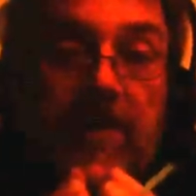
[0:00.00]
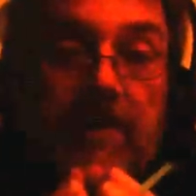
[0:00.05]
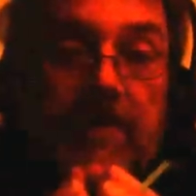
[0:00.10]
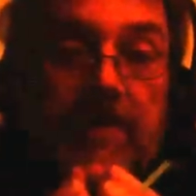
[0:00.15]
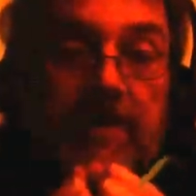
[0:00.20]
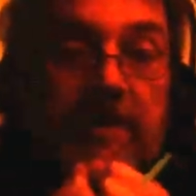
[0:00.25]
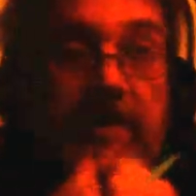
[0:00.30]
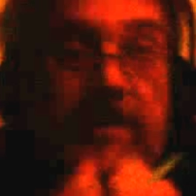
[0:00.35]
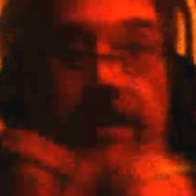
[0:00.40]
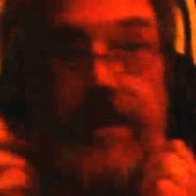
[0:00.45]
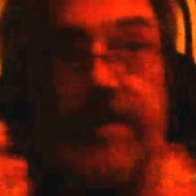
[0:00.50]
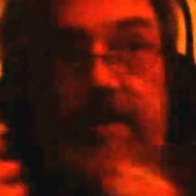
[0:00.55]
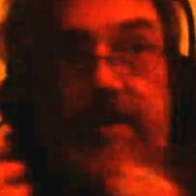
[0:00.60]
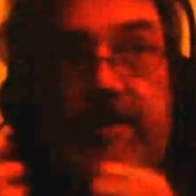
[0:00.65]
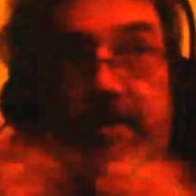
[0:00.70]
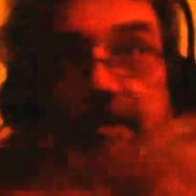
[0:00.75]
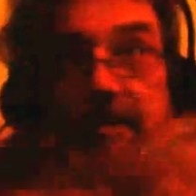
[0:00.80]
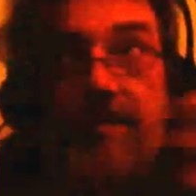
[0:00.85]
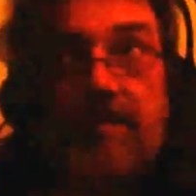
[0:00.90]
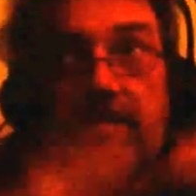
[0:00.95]
So anyway,
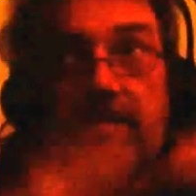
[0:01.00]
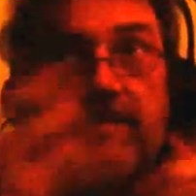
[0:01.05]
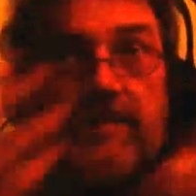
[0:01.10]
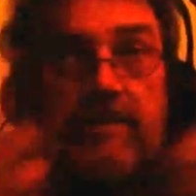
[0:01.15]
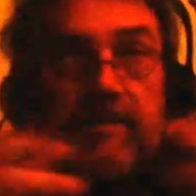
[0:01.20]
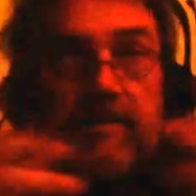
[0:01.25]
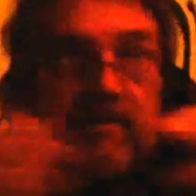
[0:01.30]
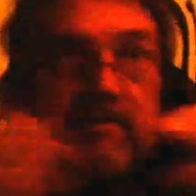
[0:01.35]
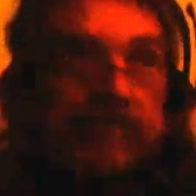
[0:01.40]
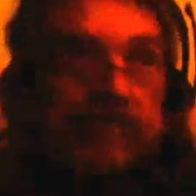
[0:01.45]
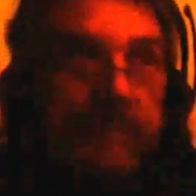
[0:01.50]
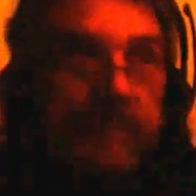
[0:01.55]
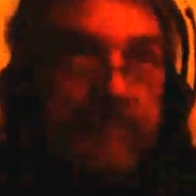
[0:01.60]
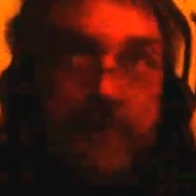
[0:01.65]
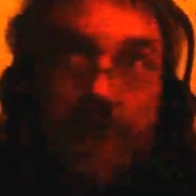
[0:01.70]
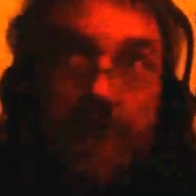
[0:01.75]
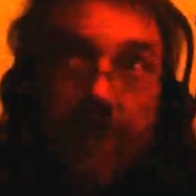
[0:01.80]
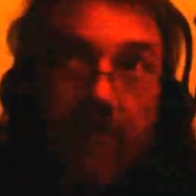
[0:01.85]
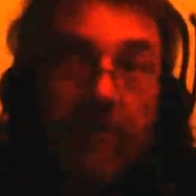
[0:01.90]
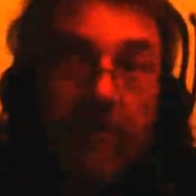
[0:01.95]
this sort of
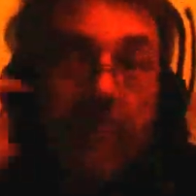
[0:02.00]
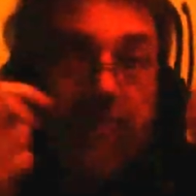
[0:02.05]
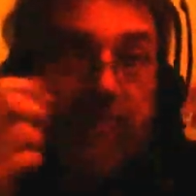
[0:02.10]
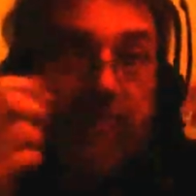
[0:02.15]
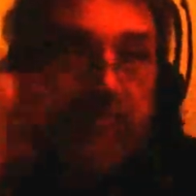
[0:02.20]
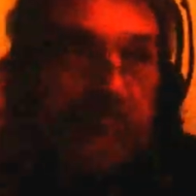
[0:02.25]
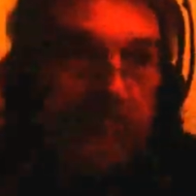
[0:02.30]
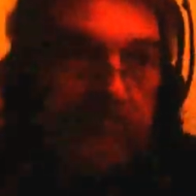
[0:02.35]
time of the